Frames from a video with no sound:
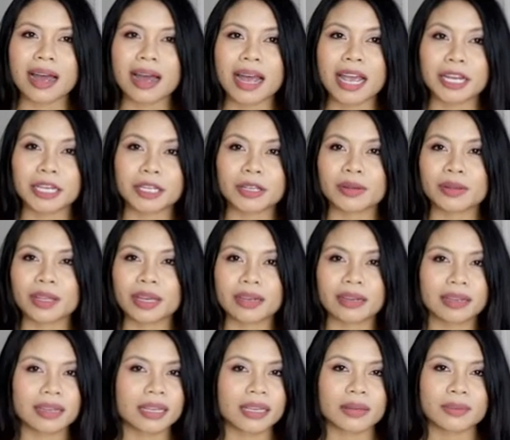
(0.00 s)
I knew that
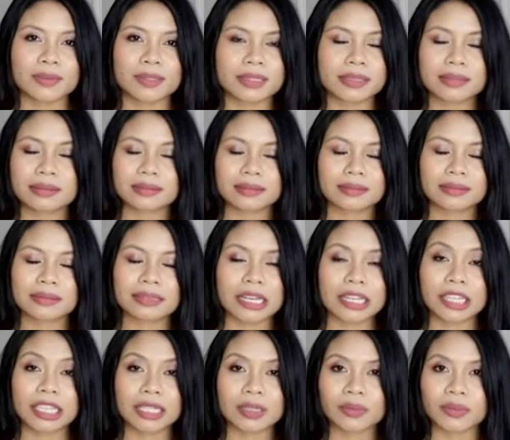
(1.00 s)

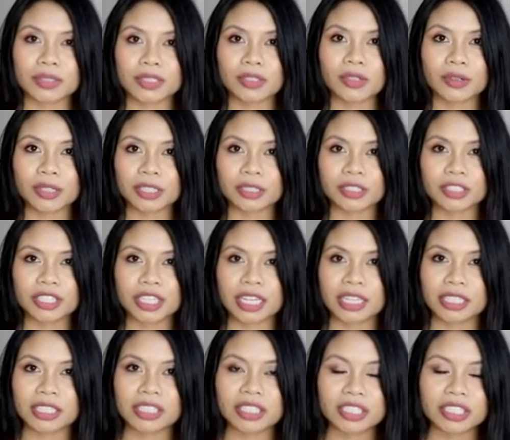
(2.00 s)
nothing was going to
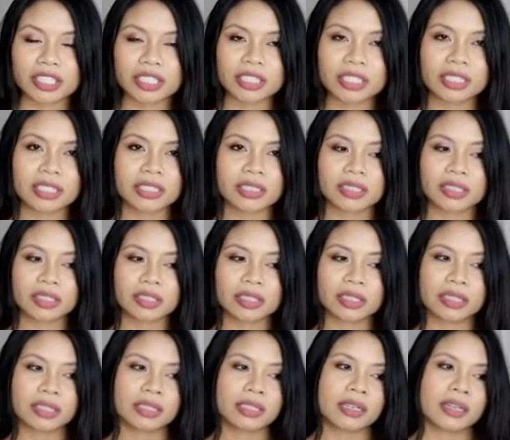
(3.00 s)
change.
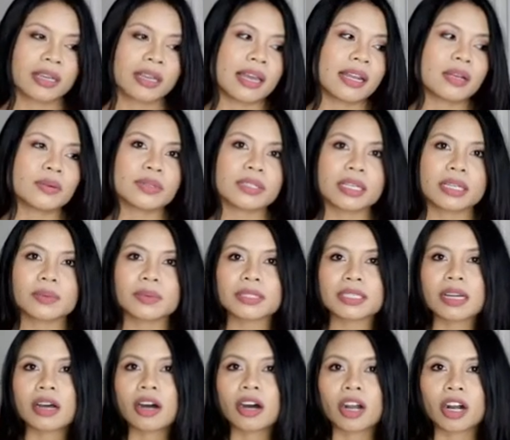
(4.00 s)
And it was
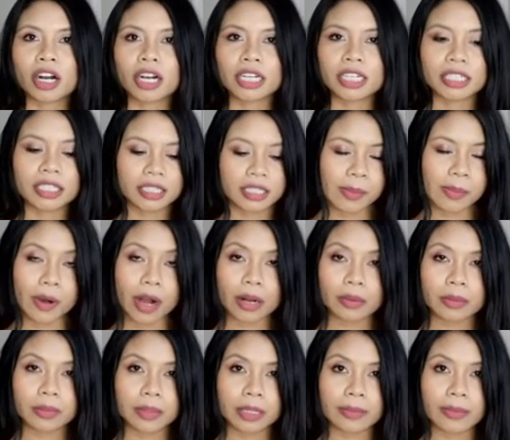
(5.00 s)
hard.
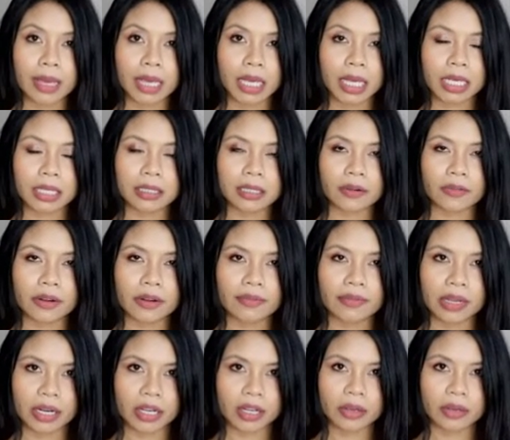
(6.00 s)
Probably make a different
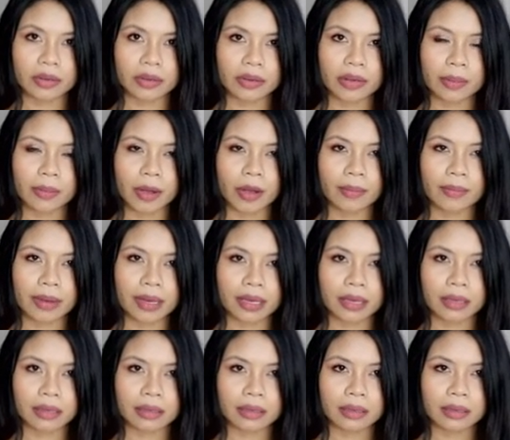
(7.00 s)
video about
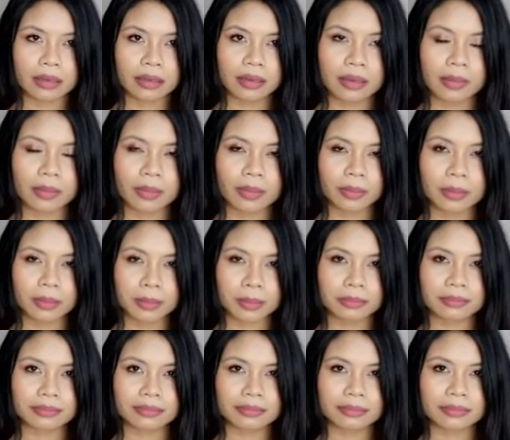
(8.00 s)
my
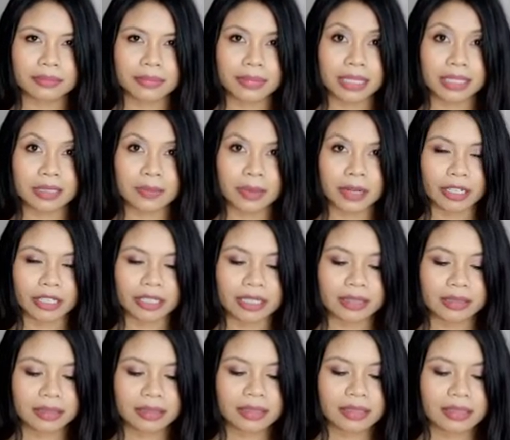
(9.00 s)

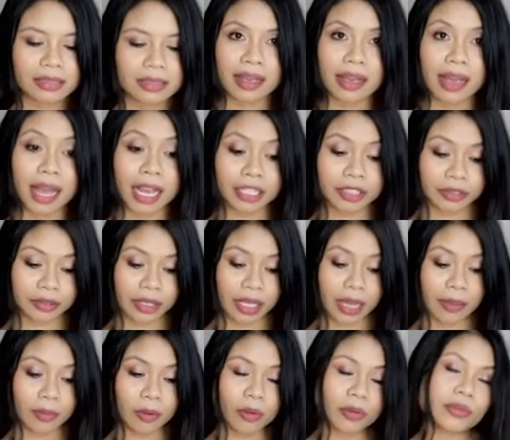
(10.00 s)
experience. Actually,
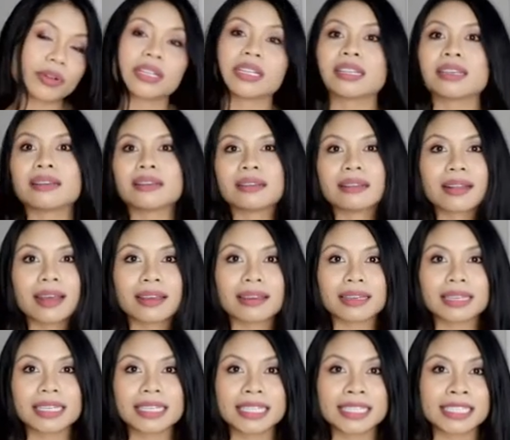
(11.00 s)
I'm already
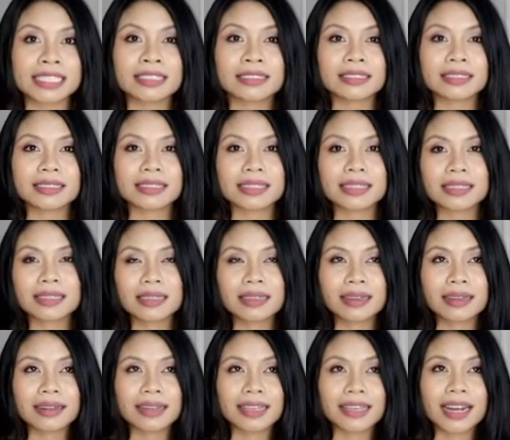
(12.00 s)
like healed.
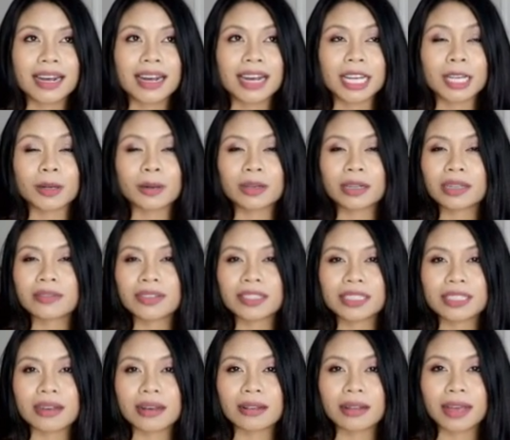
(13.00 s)
Like I couldn't even
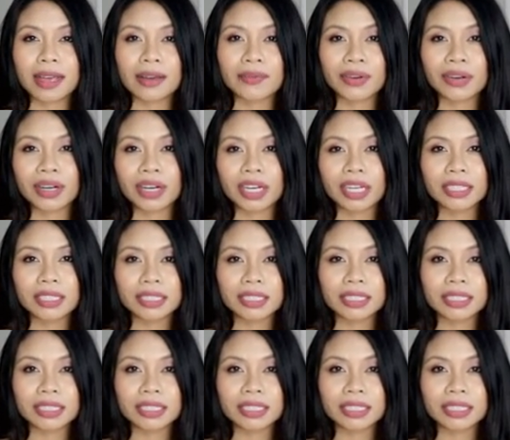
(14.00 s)
tell I have a cut.